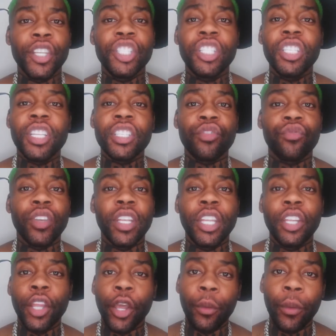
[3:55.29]
She doesn't
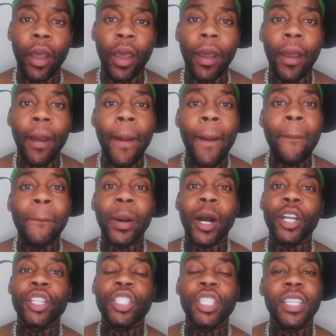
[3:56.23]
really know her,
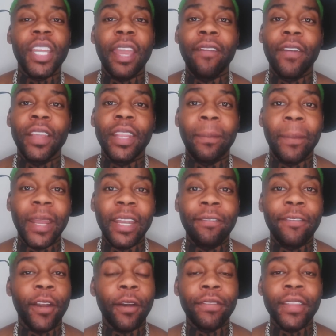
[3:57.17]
but she gave her the
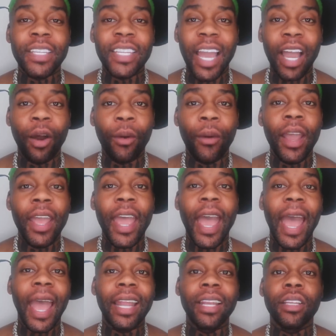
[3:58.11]
benefit of the doubt
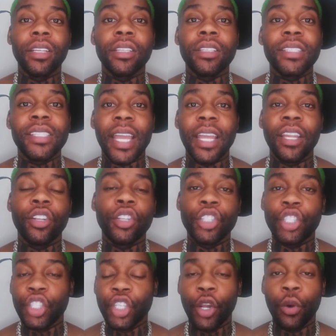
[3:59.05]
and
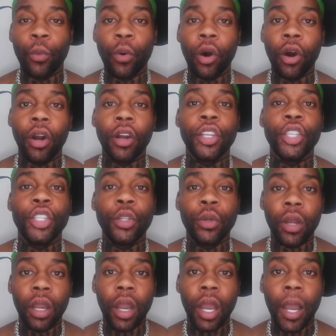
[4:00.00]
said, do you know what, you
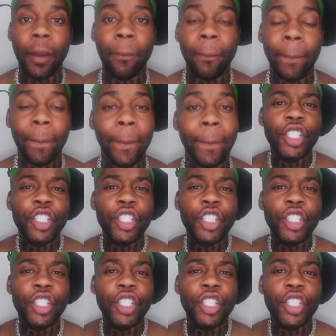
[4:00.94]
can come.